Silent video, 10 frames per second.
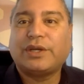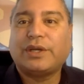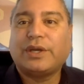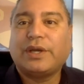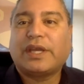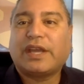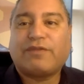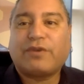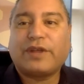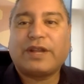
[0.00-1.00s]
care for
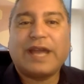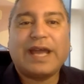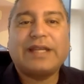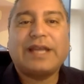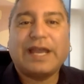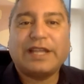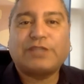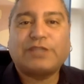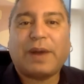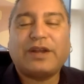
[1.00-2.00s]
their land and its
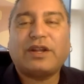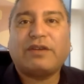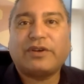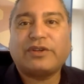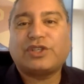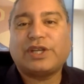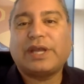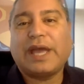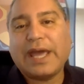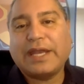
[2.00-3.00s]
biodiversity,
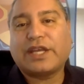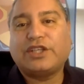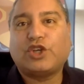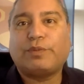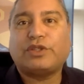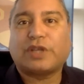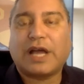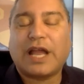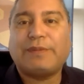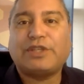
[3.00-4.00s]
and contribute to
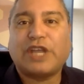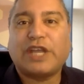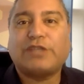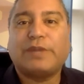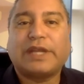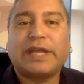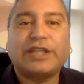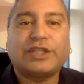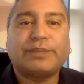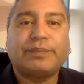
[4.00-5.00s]
climate change
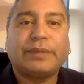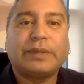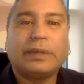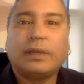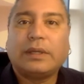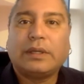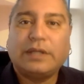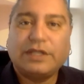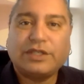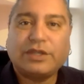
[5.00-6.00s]
mitigation.
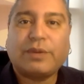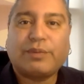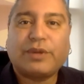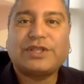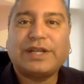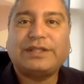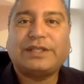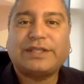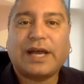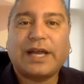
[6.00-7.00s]
These are unprecedented
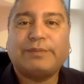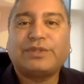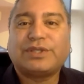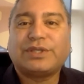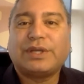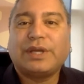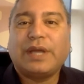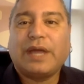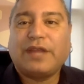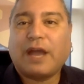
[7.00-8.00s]
times, and
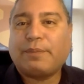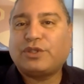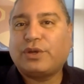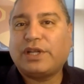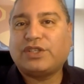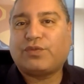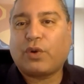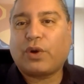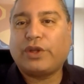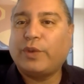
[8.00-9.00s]
the opportunities
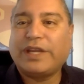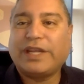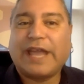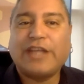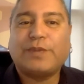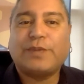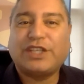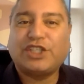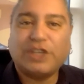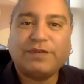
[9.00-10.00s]
for UN engagement has
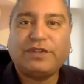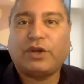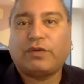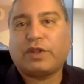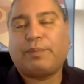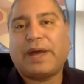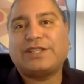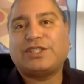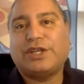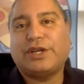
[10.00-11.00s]
shifted over the
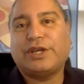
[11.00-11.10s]
past year.